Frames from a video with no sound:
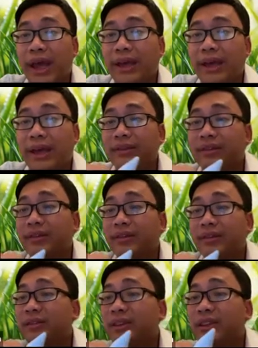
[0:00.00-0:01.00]
8.
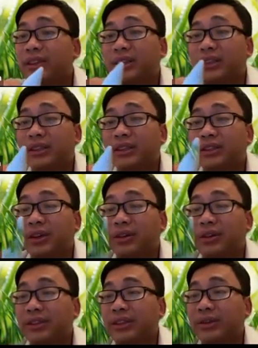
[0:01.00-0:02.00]
So
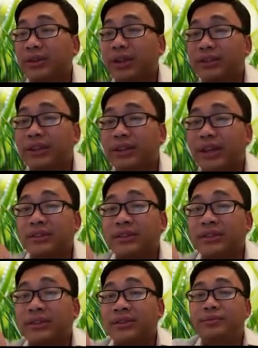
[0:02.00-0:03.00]
let's see what it
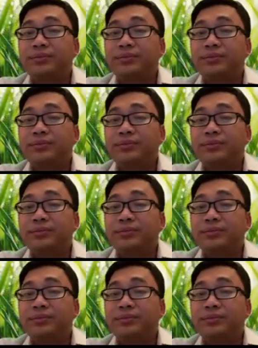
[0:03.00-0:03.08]
says.